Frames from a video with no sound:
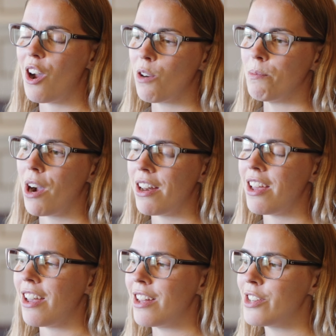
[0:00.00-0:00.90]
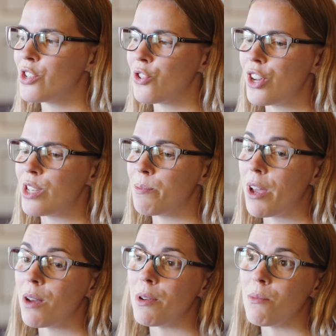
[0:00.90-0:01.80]
our mining industry is
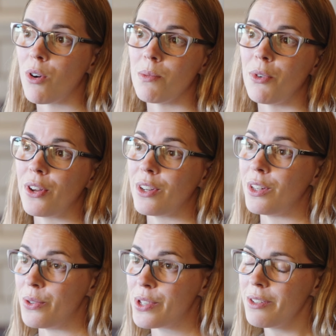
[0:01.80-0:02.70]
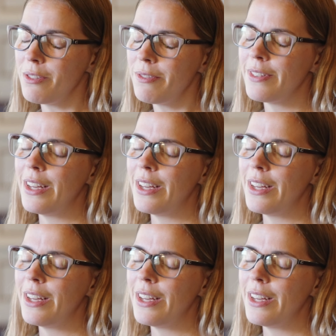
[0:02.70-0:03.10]
becoming more and more inclusive,